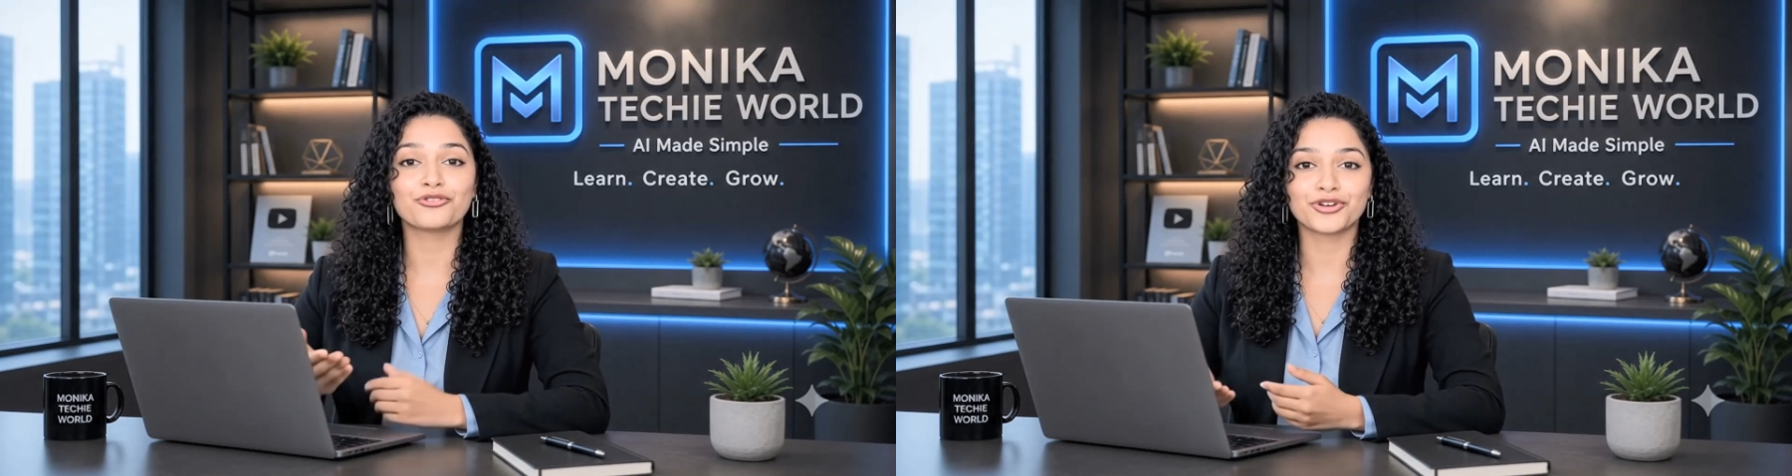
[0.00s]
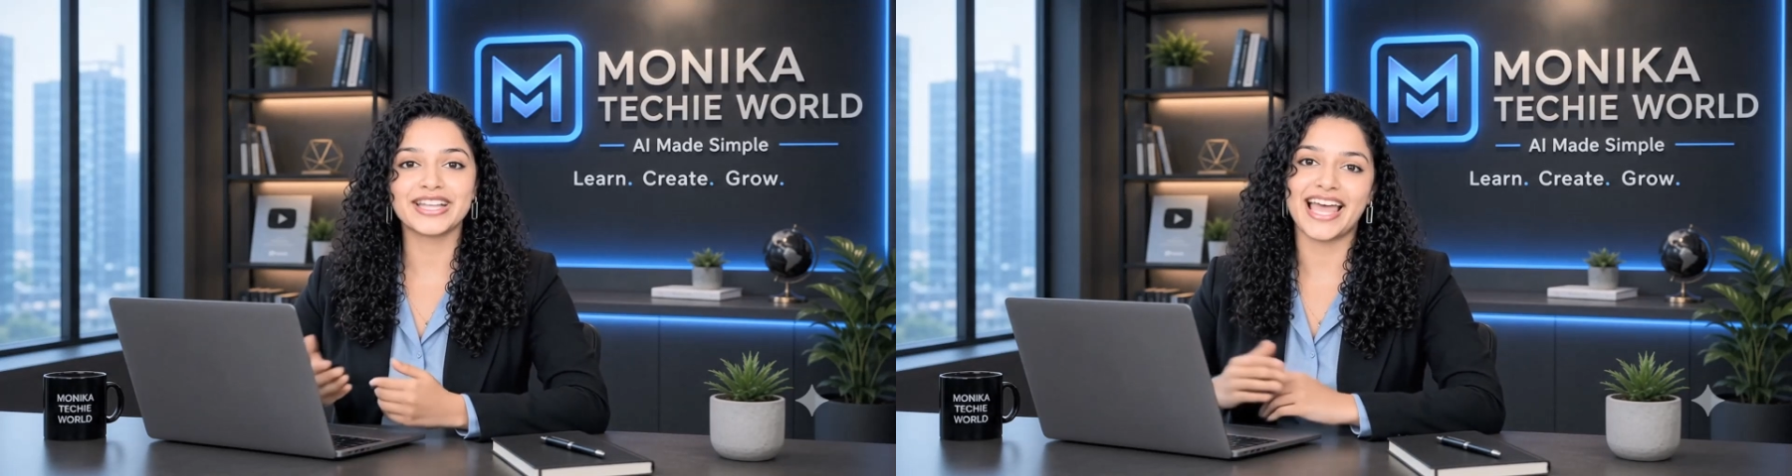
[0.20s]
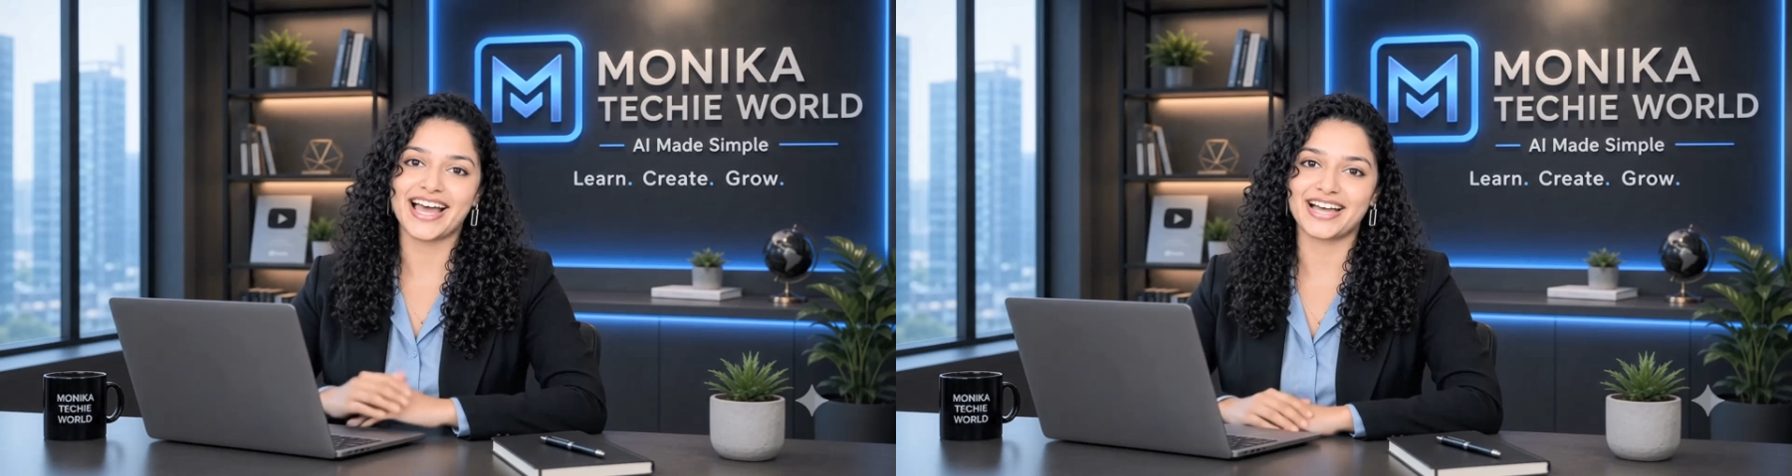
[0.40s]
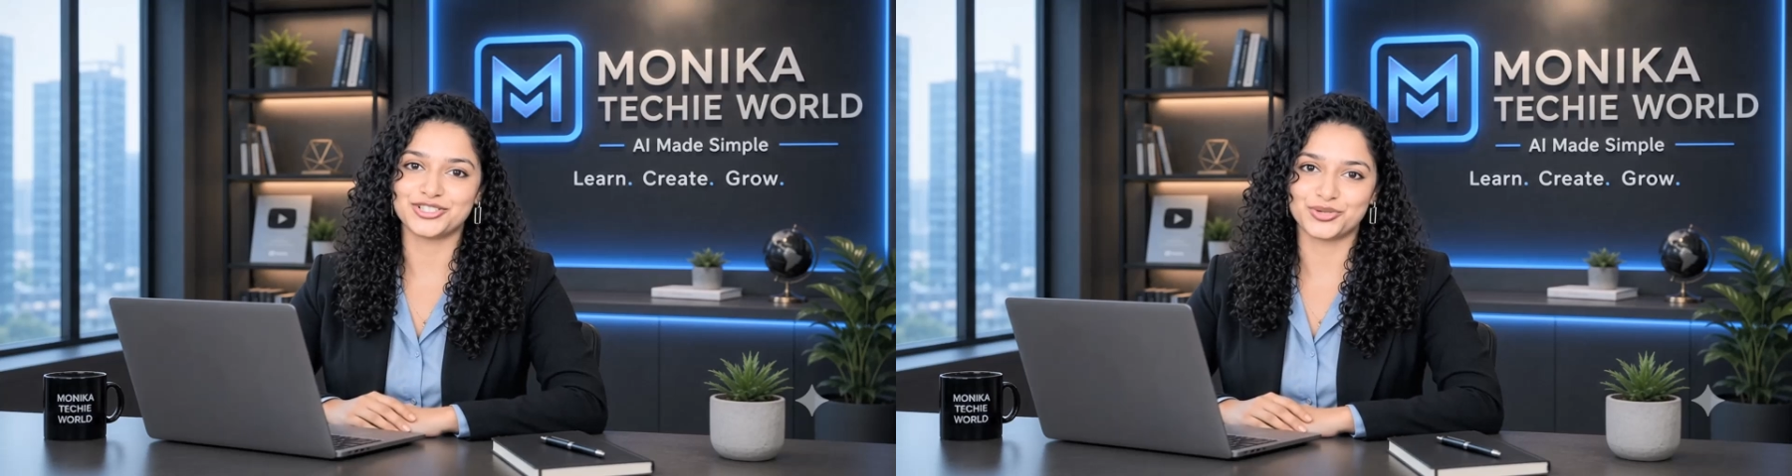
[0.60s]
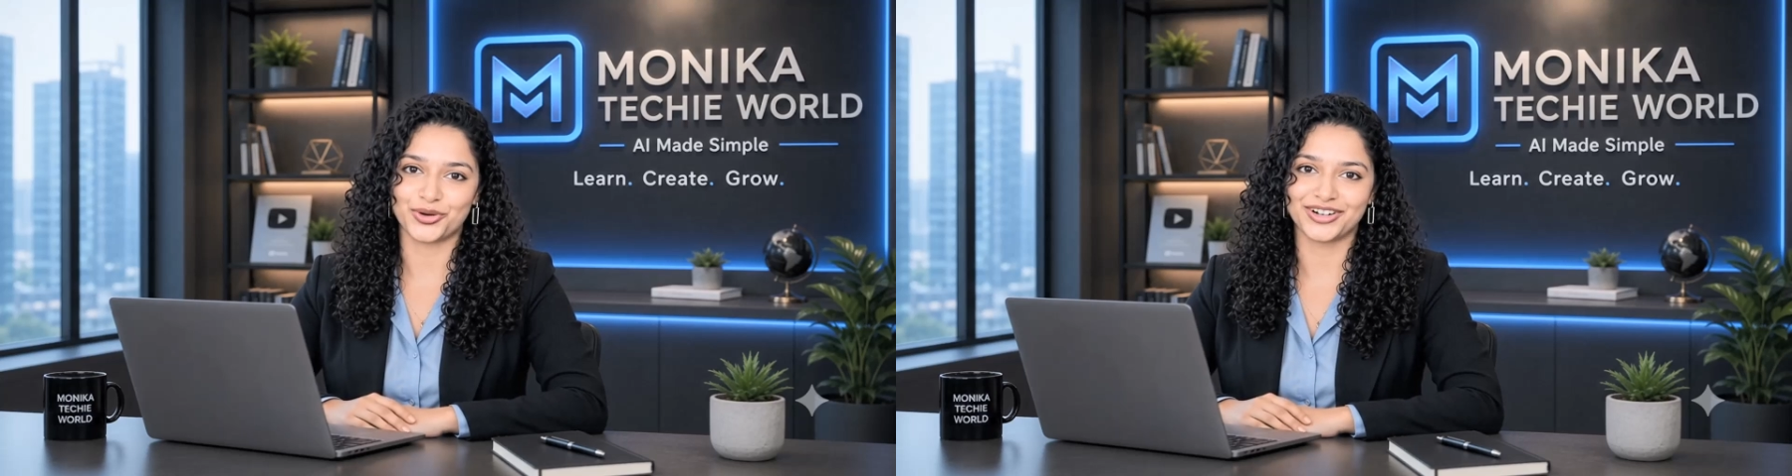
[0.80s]
free AI
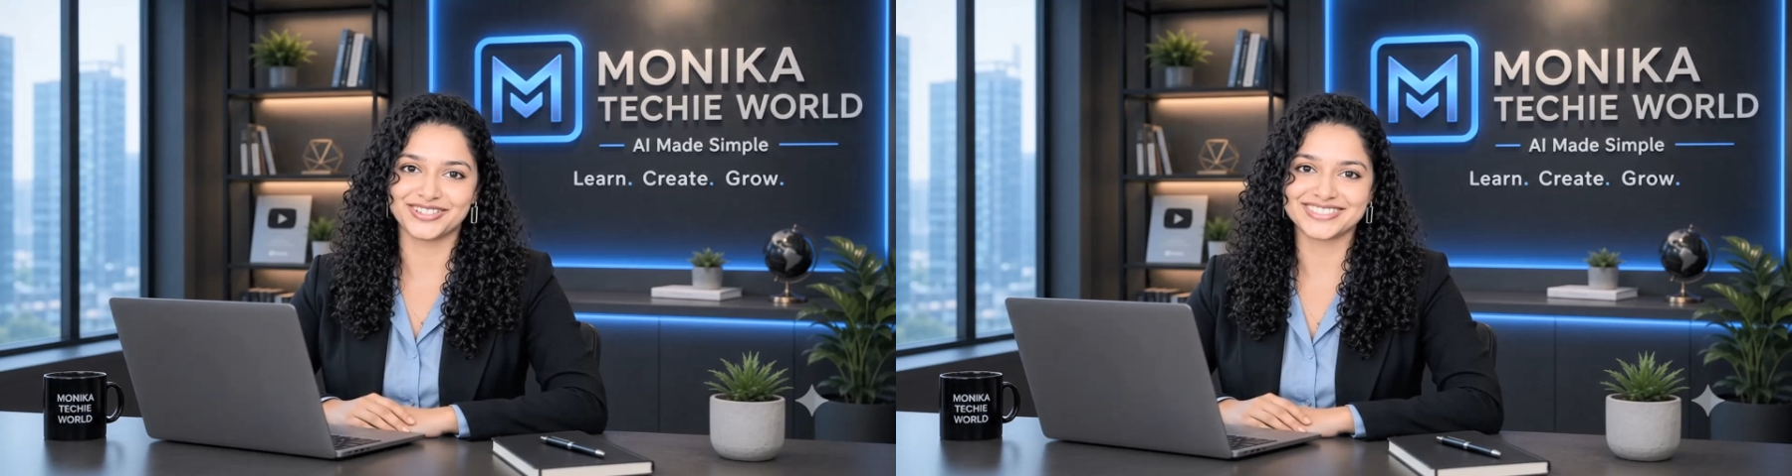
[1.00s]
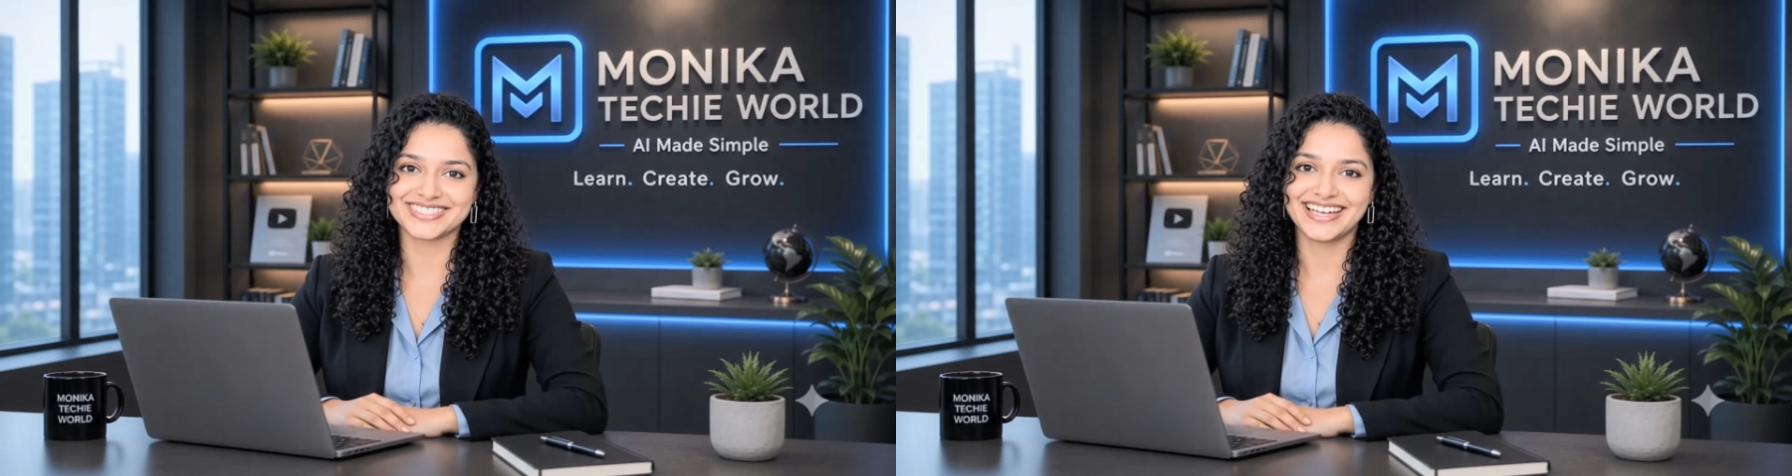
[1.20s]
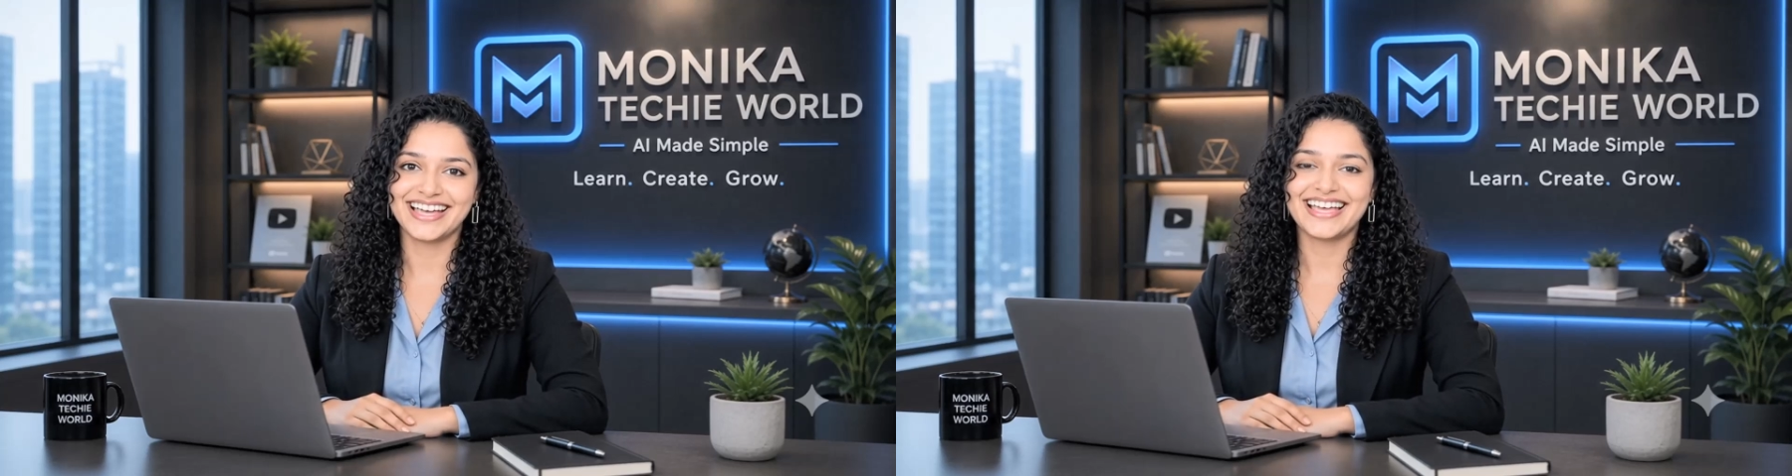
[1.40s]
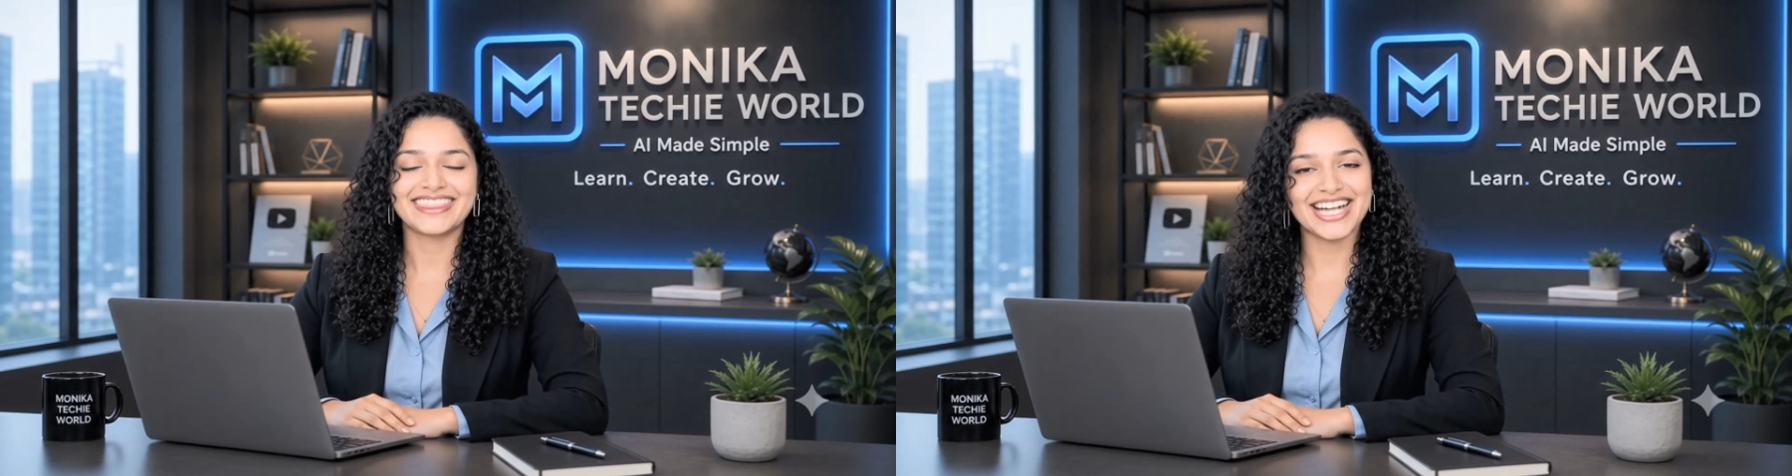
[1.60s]
tutorials.